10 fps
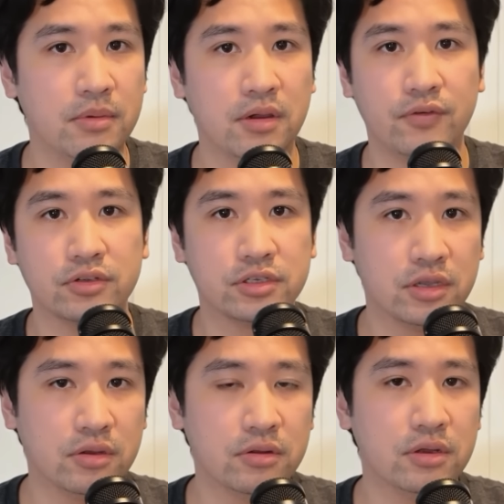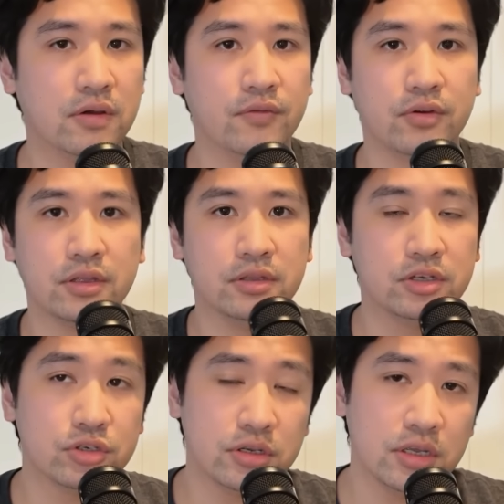of your skill, of your
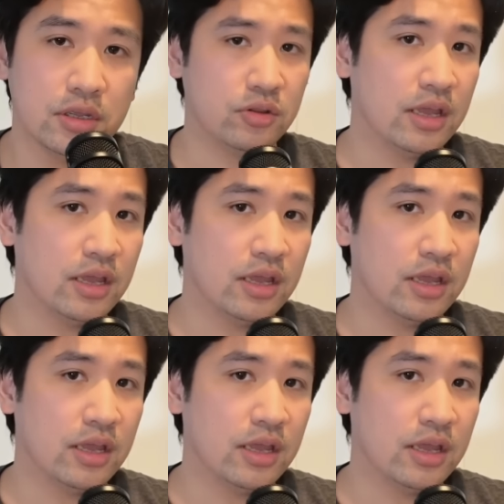conditioning,